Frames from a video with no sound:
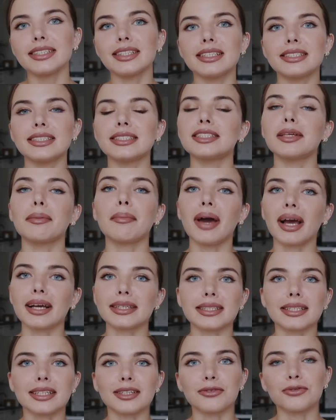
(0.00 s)
This is the
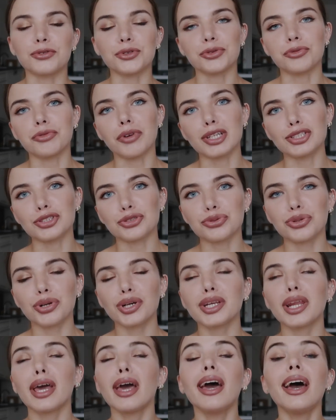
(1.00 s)
Mexican food
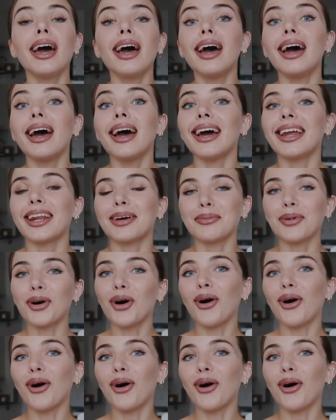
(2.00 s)
restaurant, and I'm